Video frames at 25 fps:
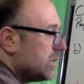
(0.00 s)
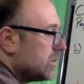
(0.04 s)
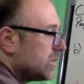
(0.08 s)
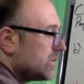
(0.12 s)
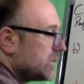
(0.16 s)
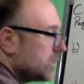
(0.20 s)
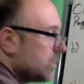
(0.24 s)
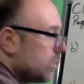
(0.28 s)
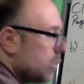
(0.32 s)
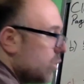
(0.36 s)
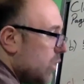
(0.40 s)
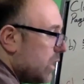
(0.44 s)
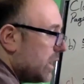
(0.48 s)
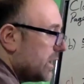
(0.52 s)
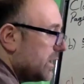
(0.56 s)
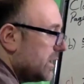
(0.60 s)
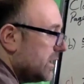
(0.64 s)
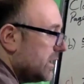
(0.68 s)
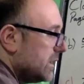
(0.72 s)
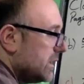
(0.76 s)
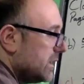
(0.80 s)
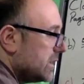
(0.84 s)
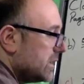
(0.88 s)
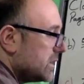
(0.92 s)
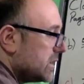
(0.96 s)
to 1.
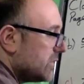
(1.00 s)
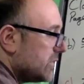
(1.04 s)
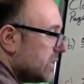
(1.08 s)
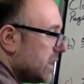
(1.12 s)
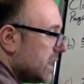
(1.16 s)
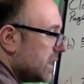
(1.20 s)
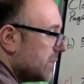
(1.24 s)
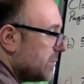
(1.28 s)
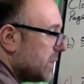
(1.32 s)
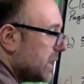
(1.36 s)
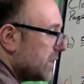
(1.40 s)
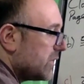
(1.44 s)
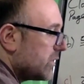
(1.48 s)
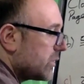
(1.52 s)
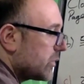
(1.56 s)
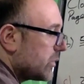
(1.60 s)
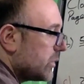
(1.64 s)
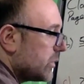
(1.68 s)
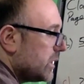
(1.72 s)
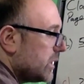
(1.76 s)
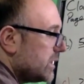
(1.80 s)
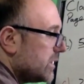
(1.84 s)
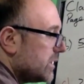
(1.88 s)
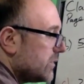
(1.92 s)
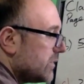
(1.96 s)
Divide by
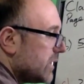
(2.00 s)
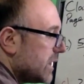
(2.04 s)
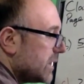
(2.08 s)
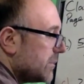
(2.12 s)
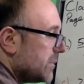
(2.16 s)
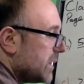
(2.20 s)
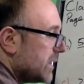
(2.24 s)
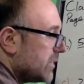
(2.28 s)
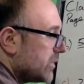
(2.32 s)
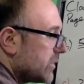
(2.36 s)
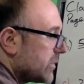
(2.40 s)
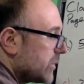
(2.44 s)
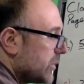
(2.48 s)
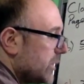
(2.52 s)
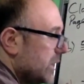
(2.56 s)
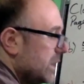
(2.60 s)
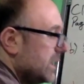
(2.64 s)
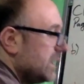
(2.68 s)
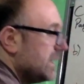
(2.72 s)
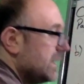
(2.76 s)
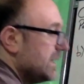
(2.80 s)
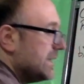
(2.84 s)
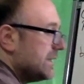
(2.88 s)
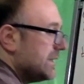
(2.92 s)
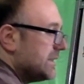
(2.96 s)
3, divide by 3.
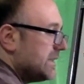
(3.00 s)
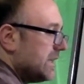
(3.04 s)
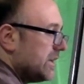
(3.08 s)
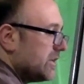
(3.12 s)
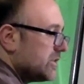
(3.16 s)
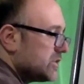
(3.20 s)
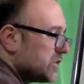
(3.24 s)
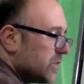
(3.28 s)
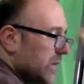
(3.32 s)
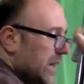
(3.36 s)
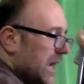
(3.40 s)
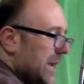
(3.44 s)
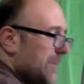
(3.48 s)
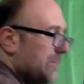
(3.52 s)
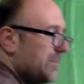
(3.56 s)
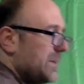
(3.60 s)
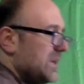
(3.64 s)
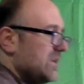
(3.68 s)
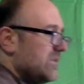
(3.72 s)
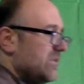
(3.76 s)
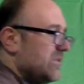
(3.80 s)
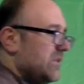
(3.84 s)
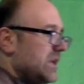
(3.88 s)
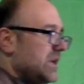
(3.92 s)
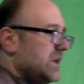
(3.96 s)
There's your
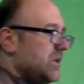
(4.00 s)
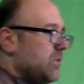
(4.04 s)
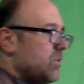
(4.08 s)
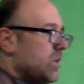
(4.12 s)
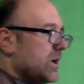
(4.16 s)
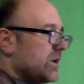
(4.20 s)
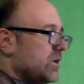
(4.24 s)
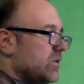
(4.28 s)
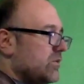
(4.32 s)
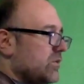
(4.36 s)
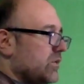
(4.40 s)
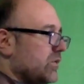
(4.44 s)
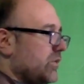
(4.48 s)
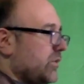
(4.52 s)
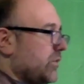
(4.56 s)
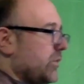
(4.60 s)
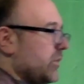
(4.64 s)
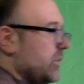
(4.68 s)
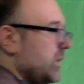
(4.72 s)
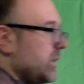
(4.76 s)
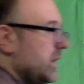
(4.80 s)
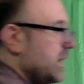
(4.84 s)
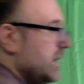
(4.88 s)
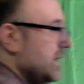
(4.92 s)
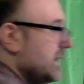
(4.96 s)
NPV, 1 over
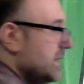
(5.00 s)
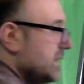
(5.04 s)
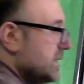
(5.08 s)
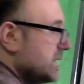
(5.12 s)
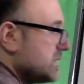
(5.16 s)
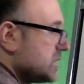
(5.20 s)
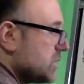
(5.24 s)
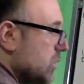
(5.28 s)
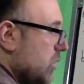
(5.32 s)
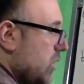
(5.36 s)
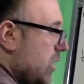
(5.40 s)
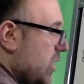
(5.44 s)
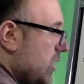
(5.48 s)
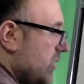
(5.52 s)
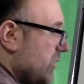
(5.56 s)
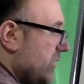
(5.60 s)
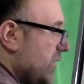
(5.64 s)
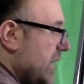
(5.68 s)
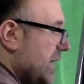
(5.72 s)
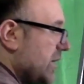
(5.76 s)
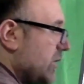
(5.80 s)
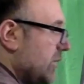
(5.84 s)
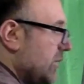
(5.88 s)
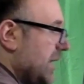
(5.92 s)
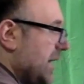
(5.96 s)
3. So our
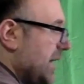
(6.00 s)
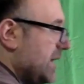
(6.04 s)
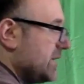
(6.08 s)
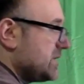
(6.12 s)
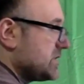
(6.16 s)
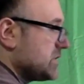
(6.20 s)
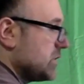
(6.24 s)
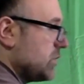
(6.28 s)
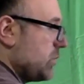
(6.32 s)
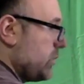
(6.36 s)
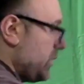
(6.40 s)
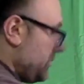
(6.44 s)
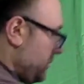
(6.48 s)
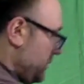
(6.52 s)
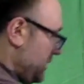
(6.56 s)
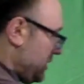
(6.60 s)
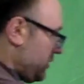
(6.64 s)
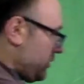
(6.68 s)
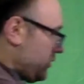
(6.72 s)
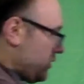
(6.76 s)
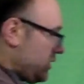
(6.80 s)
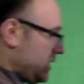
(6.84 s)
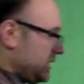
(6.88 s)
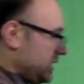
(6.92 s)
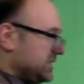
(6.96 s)
final answer, when we
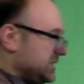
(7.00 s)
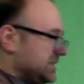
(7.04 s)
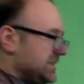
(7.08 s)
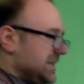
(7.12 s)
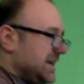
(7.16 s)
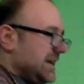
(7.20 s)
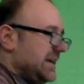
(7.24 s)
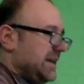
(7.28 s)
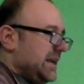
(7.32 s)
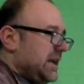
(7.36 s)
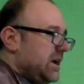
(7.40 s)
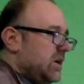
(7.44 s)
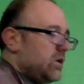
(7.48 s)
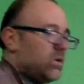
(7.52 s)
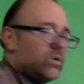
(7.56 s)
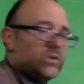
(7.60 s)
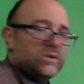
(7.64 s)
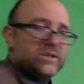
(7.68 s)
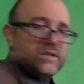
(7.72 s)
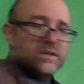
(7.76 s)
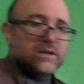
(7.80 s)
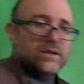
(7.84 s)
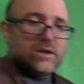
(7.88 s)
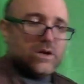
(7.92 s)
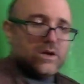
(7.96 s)
cross that out,
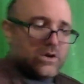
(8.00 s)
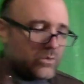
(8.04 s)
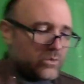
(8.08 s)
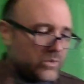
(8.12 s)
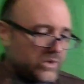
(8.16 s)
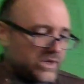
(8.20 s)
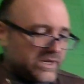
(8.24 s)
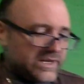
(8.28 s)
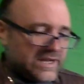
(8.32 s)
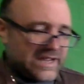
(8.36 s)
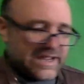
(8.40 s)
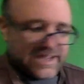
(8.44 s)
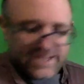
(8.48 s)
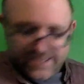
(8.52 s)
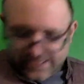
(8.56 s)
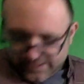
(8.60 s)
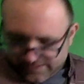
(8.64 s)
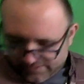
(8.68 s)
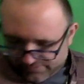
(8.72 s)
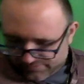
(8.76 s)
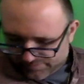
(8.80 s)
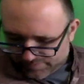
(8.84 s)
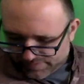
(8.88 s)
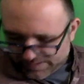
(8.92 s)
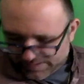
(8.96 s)
we're going to
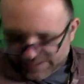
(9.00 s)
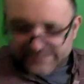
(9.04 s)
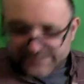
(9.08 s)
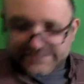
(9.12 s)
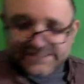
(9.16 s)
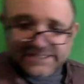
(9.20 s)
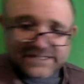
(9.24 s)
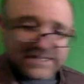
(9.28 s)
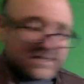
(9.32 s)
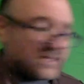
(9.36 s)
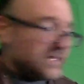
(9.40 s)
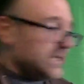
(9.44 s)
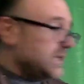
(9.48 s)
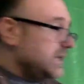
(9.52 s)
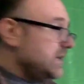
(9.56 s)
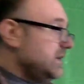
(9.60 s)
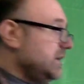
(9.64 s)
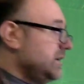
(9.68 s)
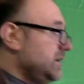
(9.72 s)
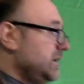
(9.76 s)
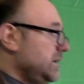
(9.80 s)
have basically,